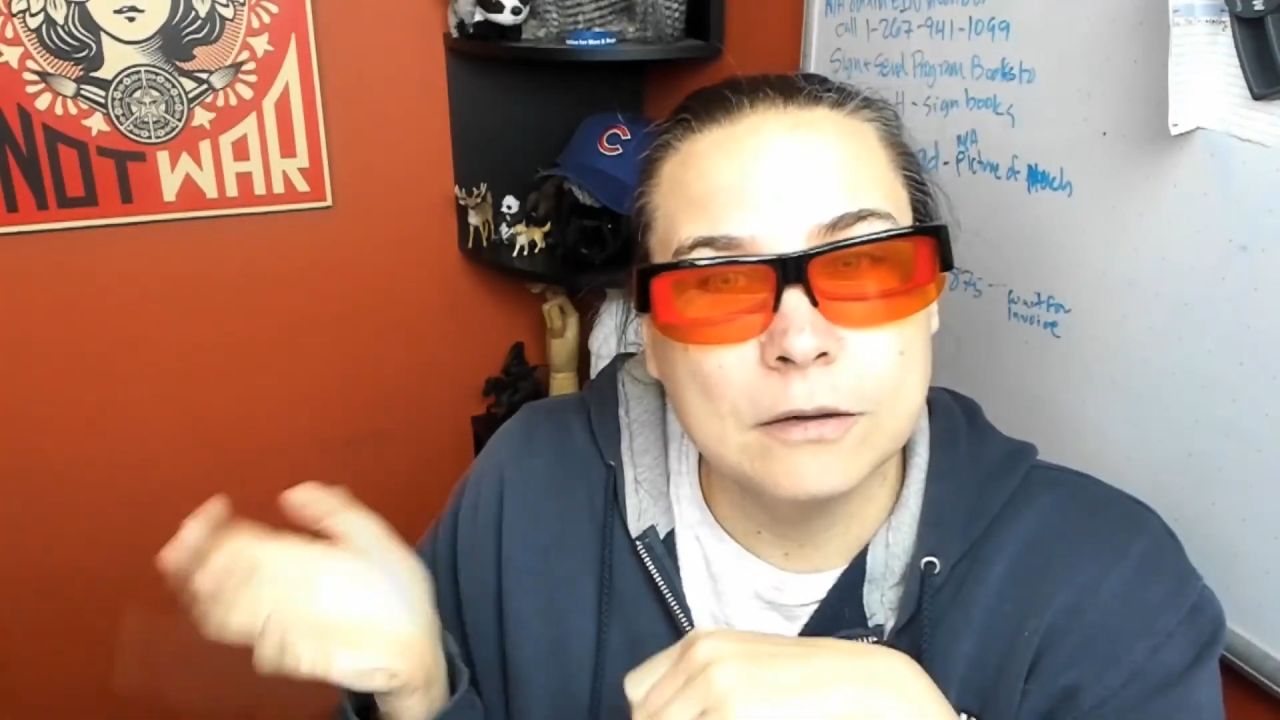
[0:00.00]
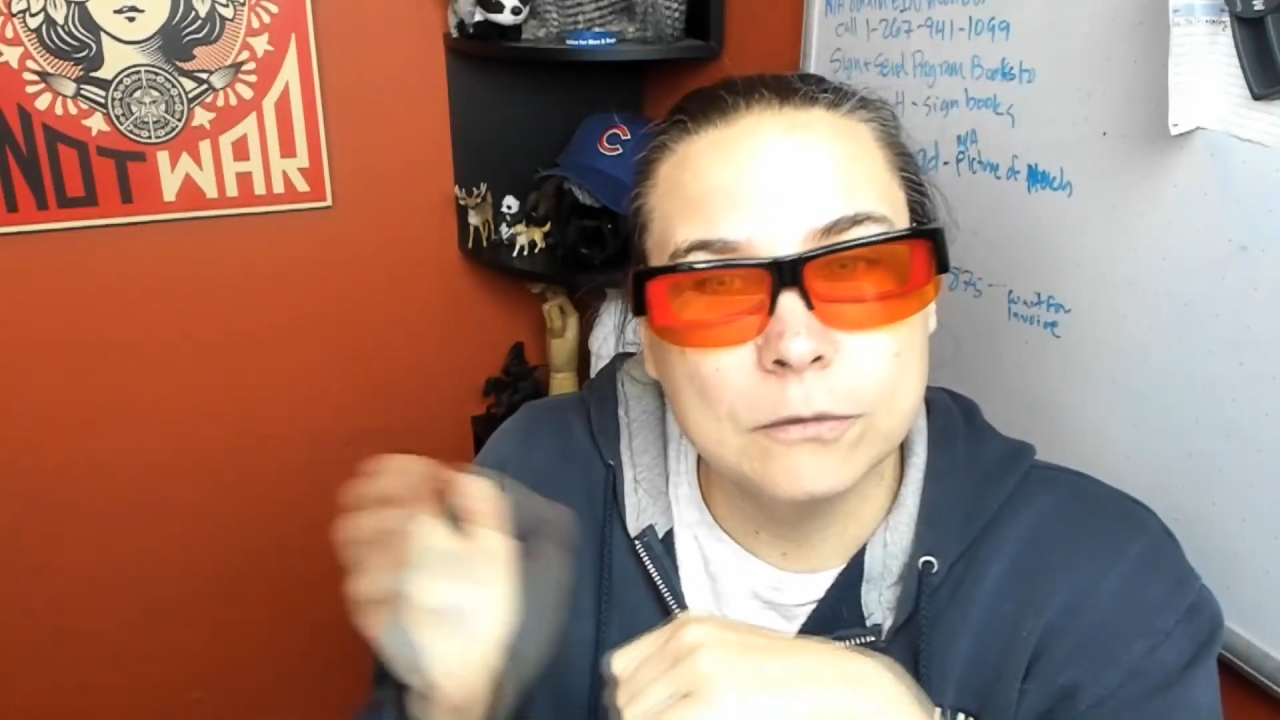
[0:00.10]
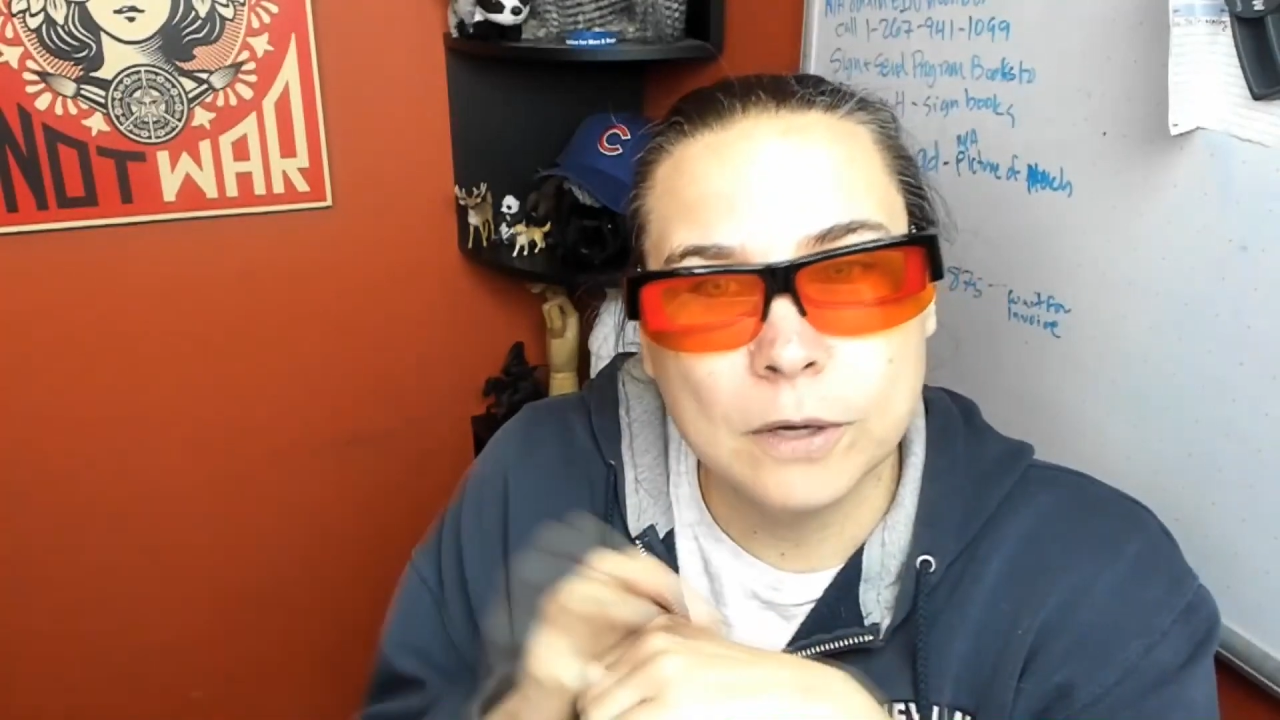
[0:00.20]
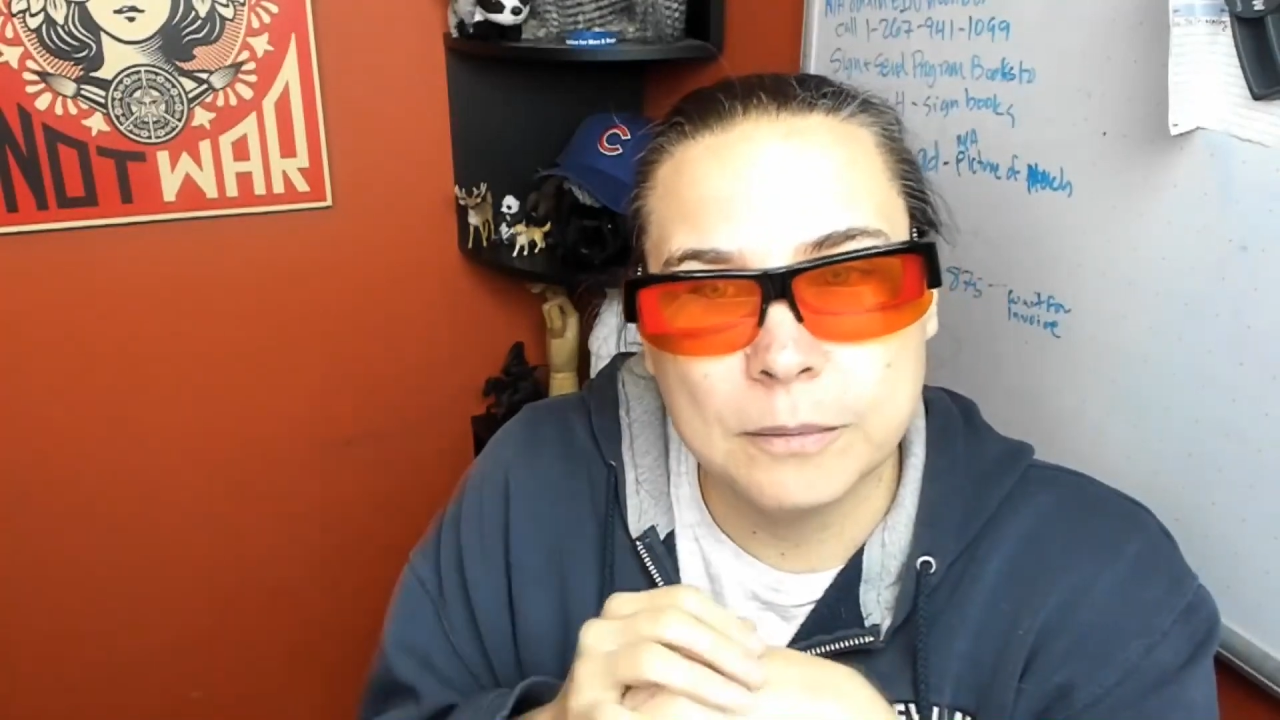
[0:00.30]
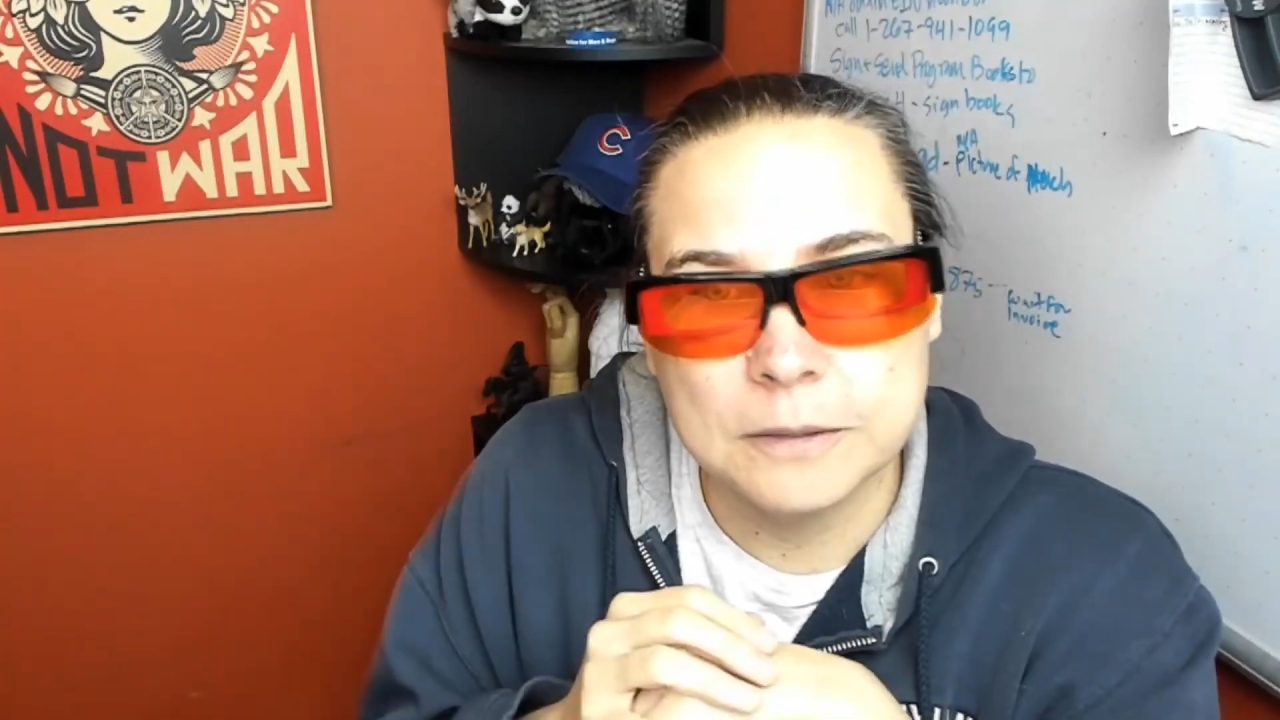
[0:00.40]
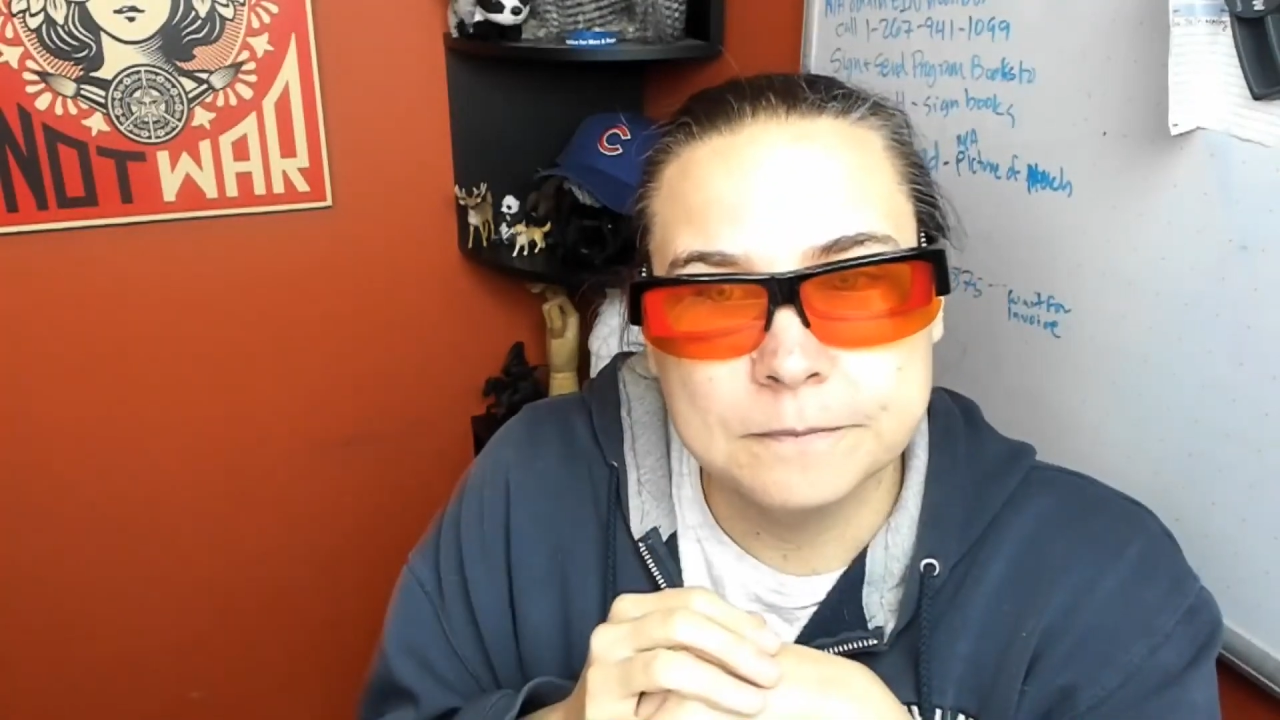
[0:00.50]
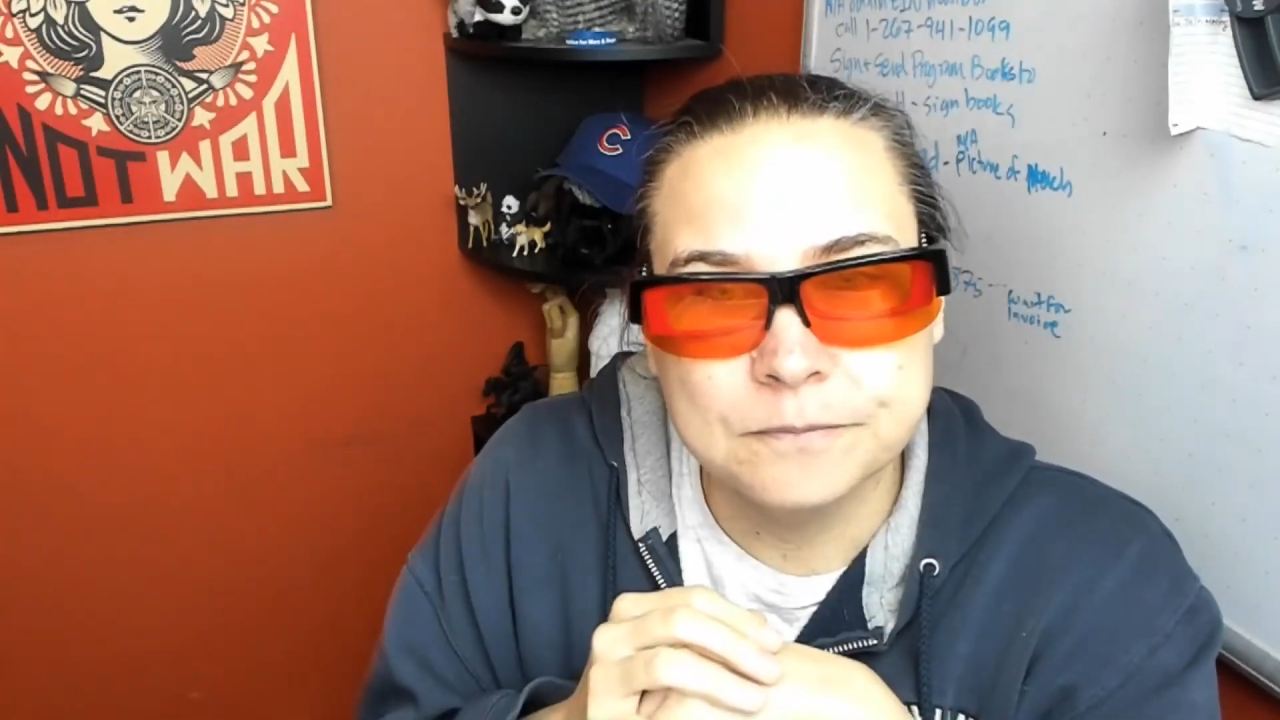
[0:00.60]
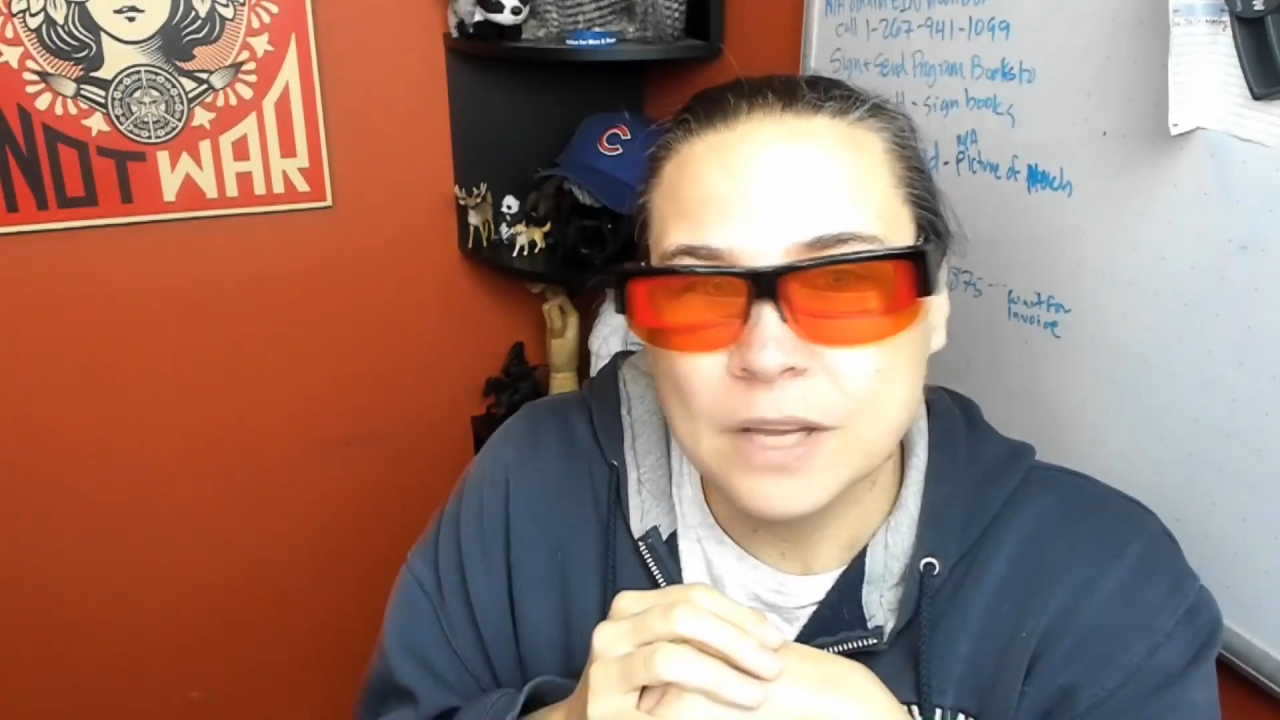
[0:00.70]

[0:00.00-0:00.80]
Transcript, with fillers: of women.